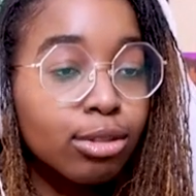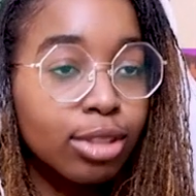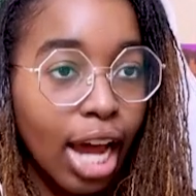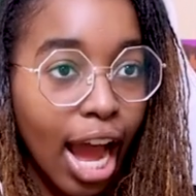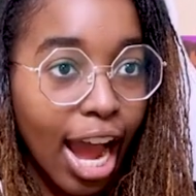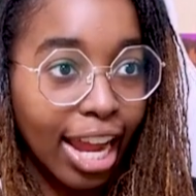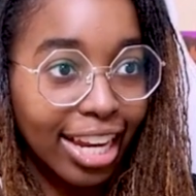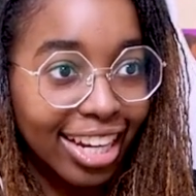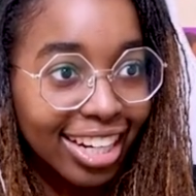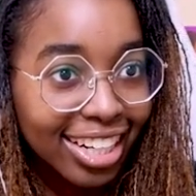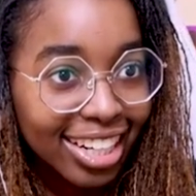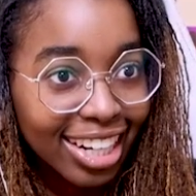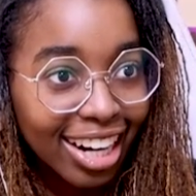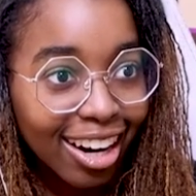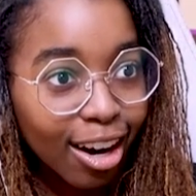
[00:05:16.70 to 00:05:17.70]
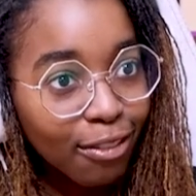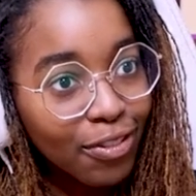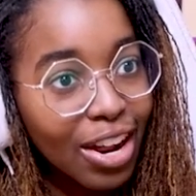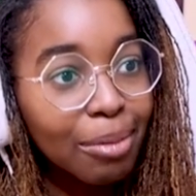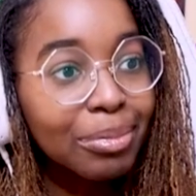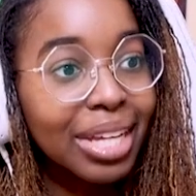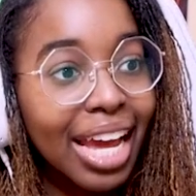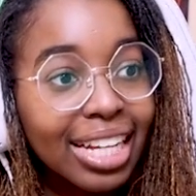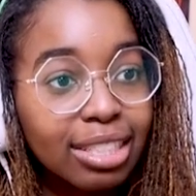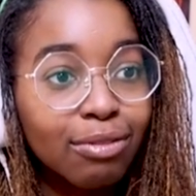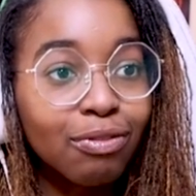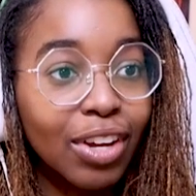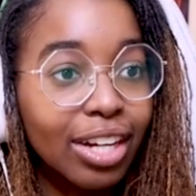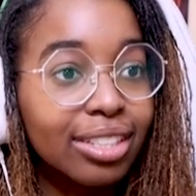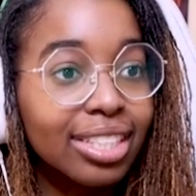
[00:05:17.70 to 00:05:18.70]
you die. Our family hasn't
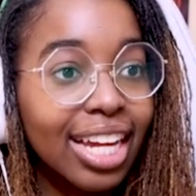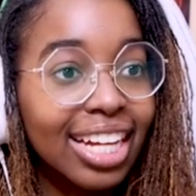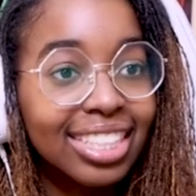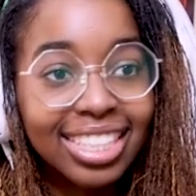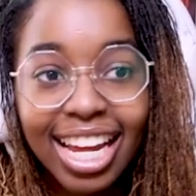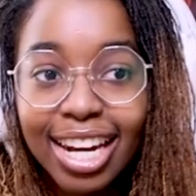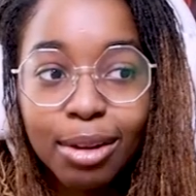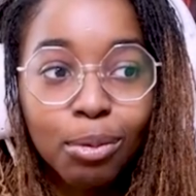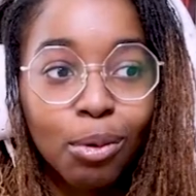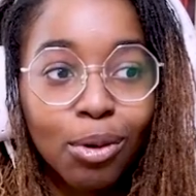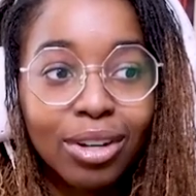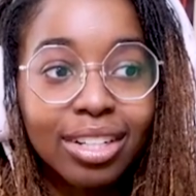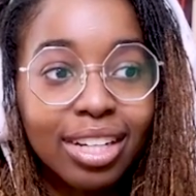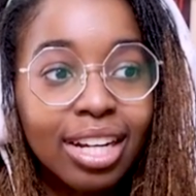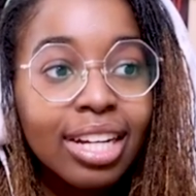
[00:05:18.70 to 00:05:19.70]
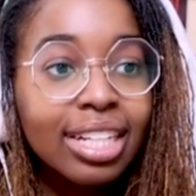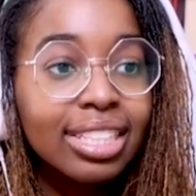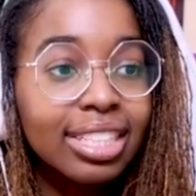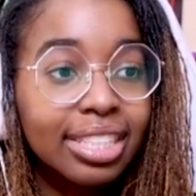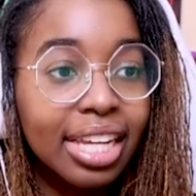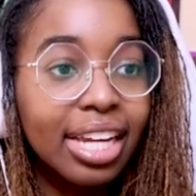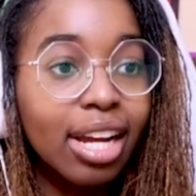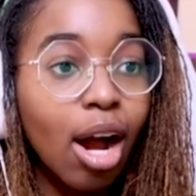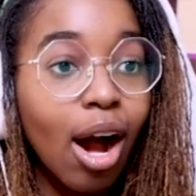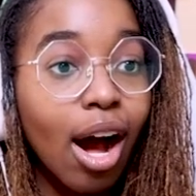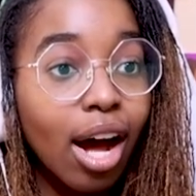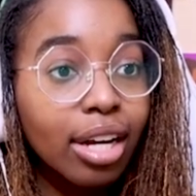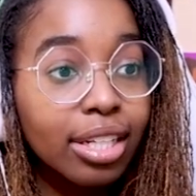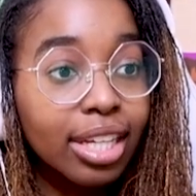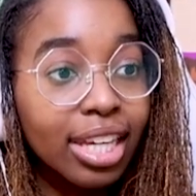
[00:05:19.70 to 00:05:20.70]
failed yet, Daddy warned. Sing
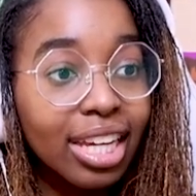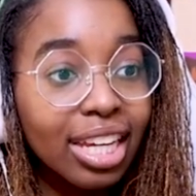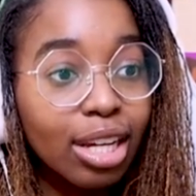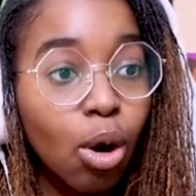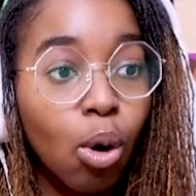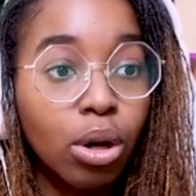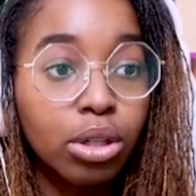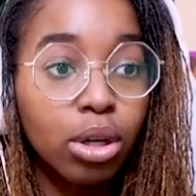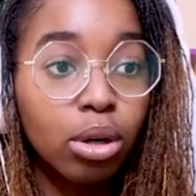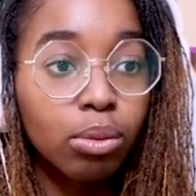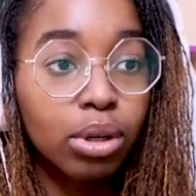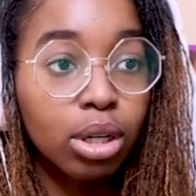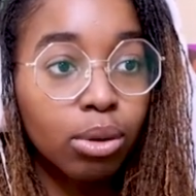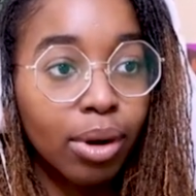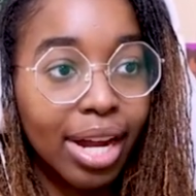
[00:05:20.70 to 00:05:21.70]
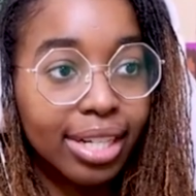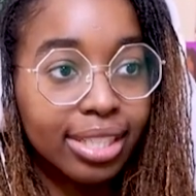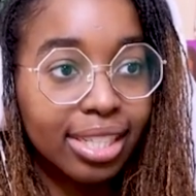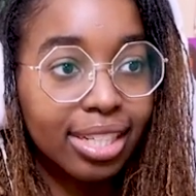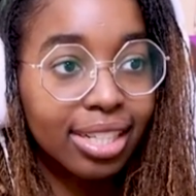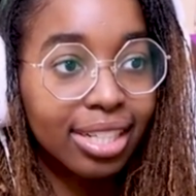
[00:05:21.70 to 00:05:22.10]
on key or you'll regret.